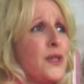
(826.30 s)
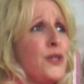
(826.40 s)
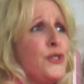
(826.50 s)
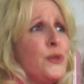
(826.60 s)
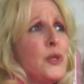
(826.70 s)

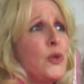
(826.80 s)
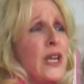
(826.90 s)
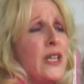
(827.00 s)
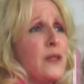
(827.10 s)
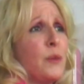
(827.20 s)
So it's been
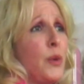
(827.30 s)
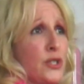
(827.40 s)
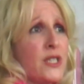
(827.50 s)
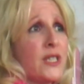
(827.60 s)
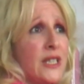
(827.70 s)
great
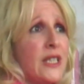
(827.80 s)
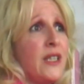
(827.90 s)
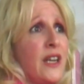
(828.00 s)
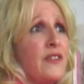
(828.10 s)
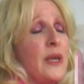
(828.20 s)

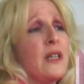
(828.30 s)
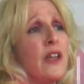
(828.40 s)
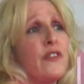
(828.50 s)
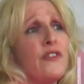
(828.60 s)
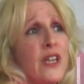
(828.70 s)
personally. I've made a
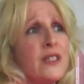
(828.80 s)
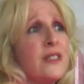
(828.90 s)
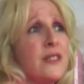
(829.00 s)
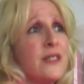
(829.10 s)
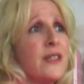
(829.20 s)
lot of
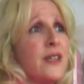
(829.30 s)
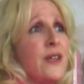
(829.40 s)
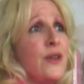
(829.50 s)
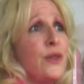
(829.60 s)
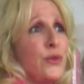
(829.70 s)
friends
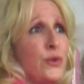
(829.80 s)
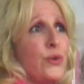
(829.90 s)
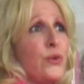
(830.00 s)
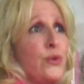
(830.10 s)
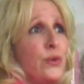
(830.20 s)

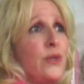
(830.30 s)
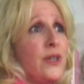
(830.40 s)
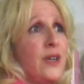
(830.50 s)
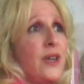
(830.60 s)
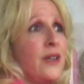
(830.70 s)
through
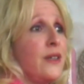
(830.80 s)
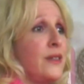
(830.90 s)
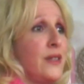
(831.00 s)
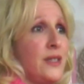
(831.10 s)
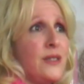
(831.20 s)

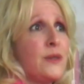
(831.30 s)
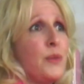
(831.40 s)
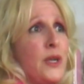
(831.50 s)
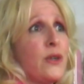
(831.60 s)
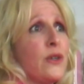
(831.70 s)
these
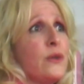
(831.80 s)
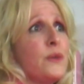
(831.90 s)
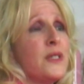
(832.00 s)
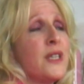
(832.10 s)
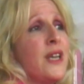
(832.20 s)
peer
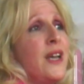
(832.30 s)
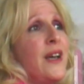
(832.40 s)
groups,